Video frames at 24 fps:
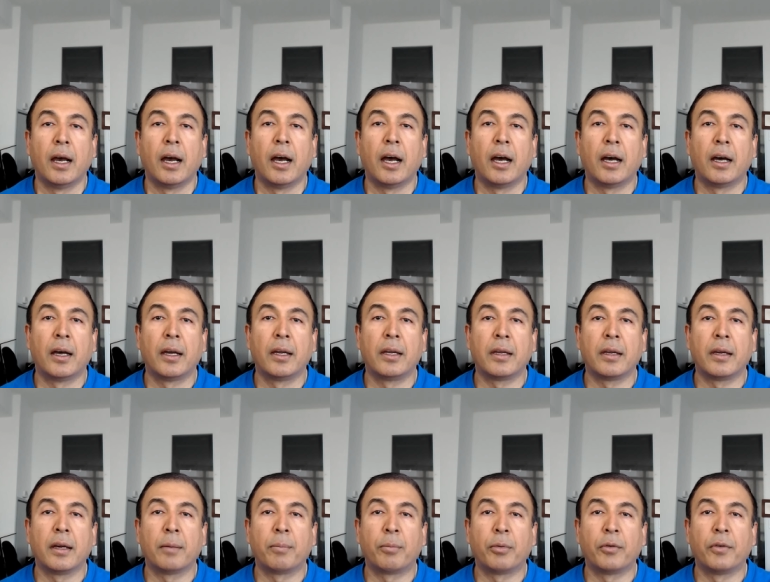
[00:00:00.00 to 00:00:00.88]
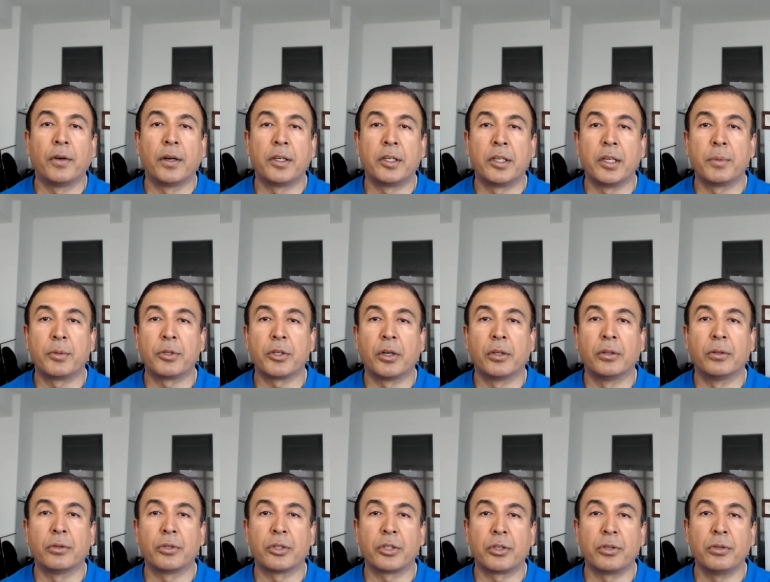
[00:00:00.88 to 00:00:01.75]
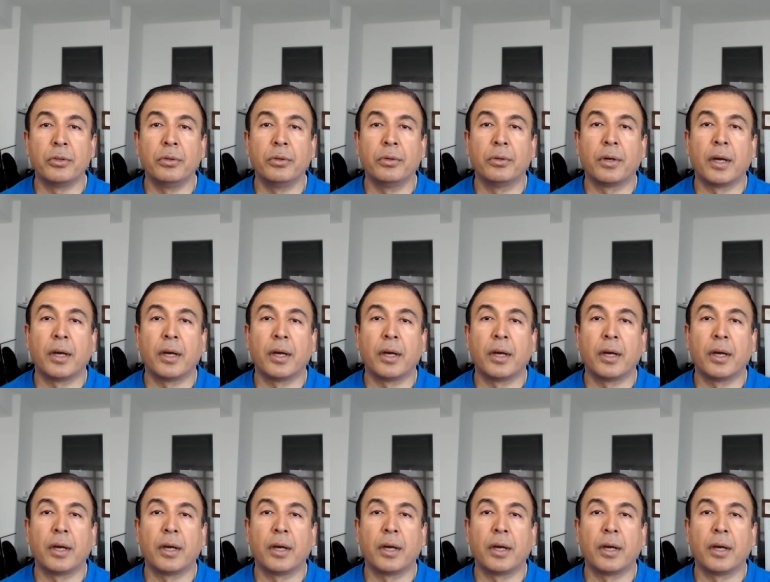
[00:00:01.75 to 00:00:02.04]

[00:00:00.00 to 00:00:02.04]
I provide tips on those too,